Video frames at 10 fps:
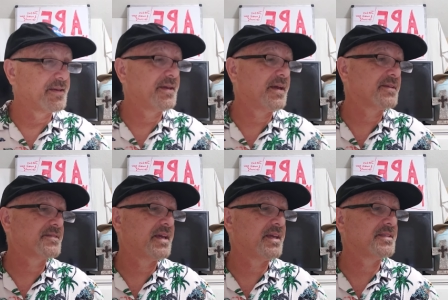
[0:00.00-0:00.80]
Yes,
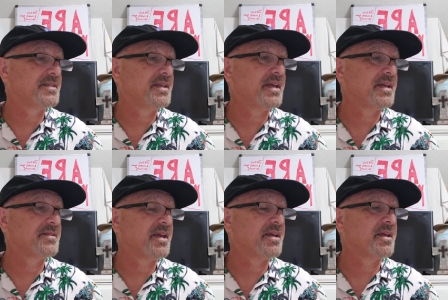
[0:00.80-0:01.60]
they
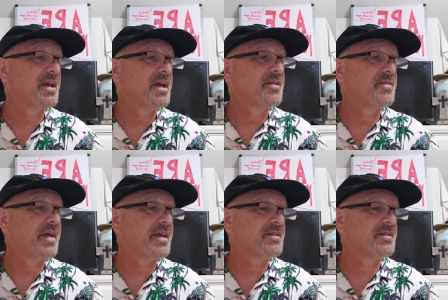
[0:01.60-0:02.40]
did. They
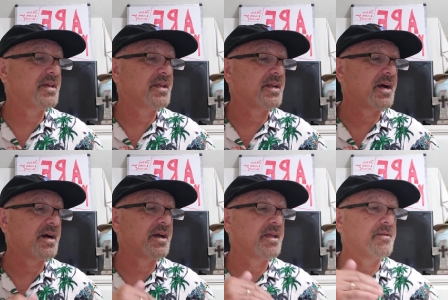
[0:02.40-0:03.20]
they did
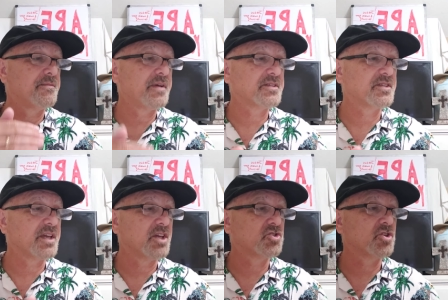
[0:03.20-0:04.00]
uh, an
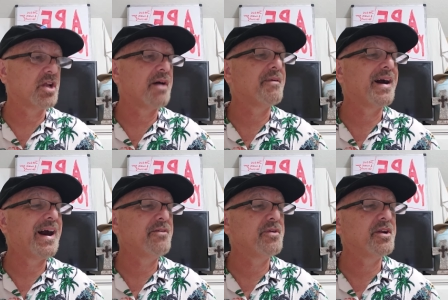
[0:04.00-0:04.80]
investigation of
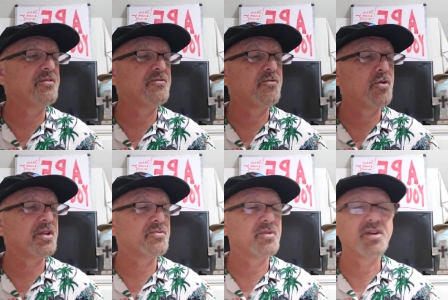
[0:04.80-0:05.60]

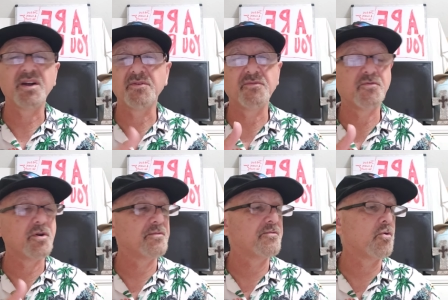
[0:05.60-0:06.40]
143,
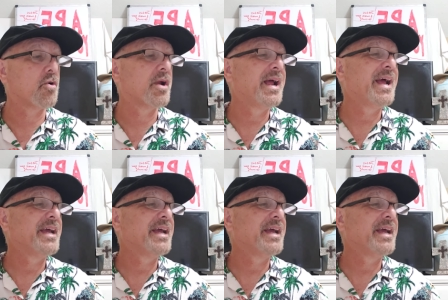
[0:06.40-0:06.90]
144